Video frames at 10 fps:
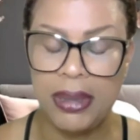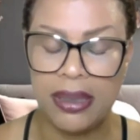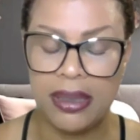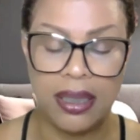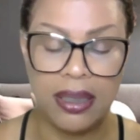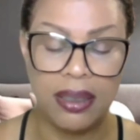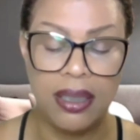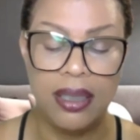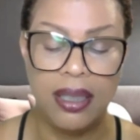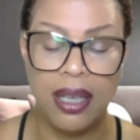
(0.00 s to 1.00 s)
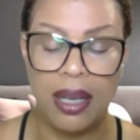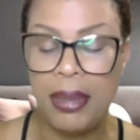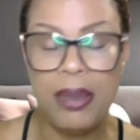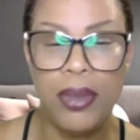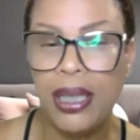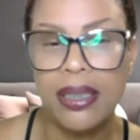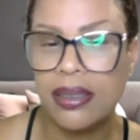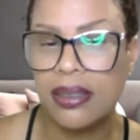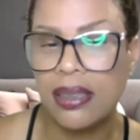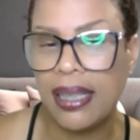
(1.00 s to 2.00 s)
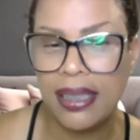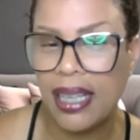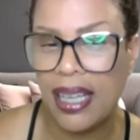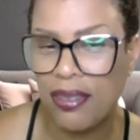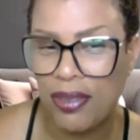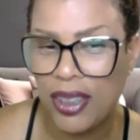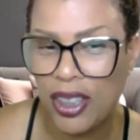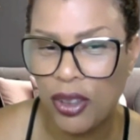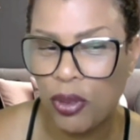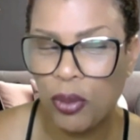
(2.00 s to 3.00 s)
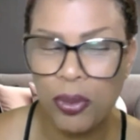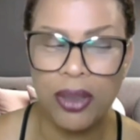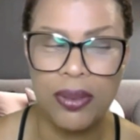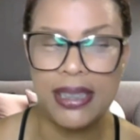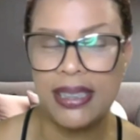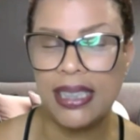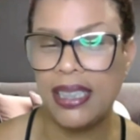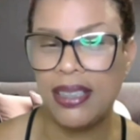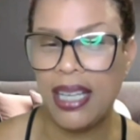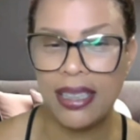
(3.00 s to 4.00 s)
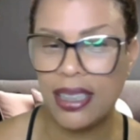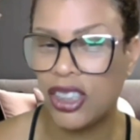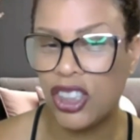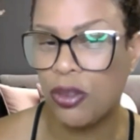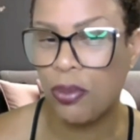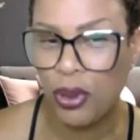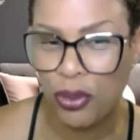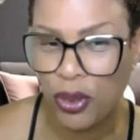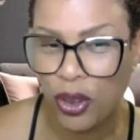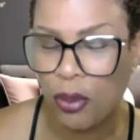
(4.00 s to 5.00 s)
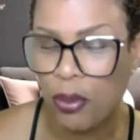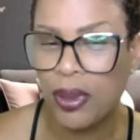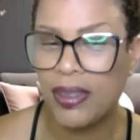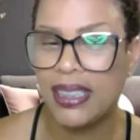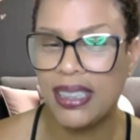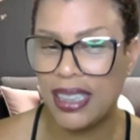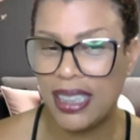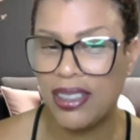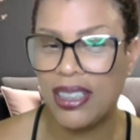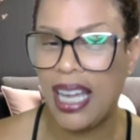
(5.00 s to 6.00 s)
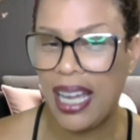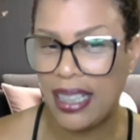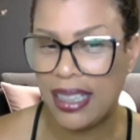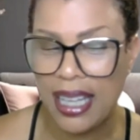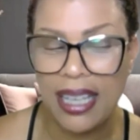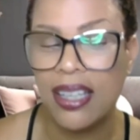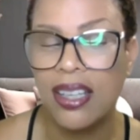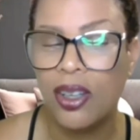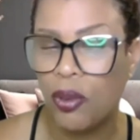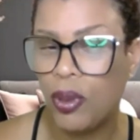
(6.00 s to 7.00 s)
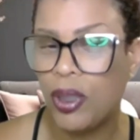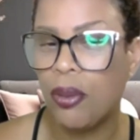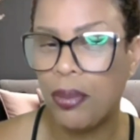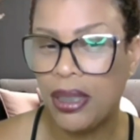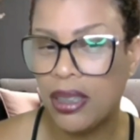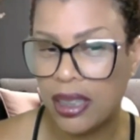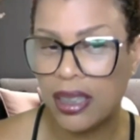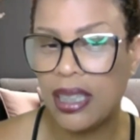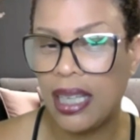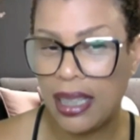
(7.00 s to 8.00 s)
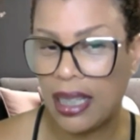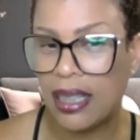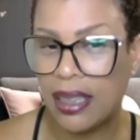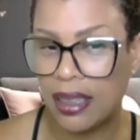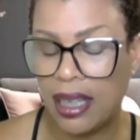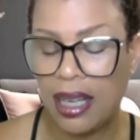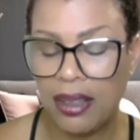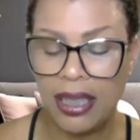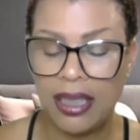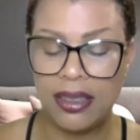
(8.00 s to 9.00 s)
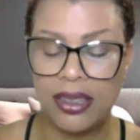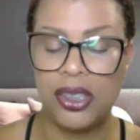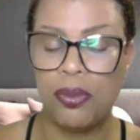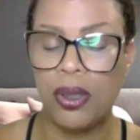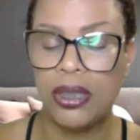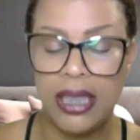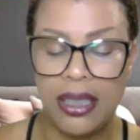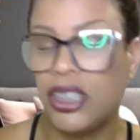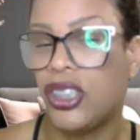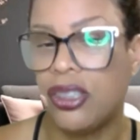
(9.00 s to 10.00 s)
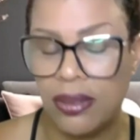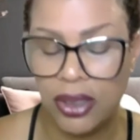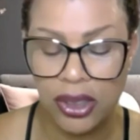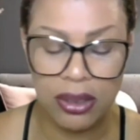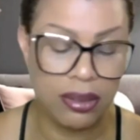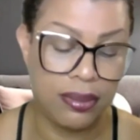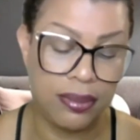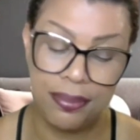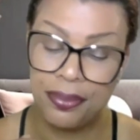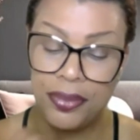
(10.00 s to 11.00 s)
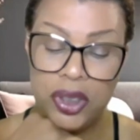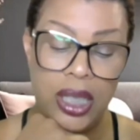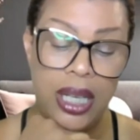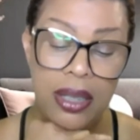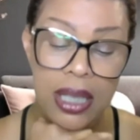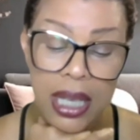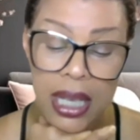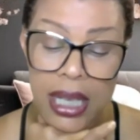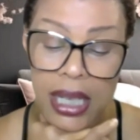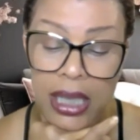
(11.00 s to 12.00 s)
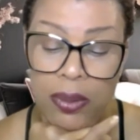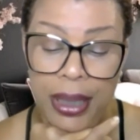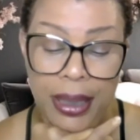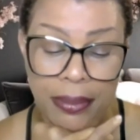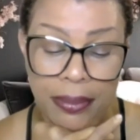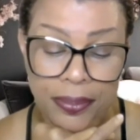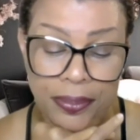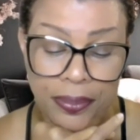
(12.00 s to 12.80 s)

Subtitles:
I'm just saying. I mean, we like an elephant in the room. We don't sit here act like she's a beautiful girl, but we don't sit here and act like we don't be looking at how that shit works out. Child. Anyway,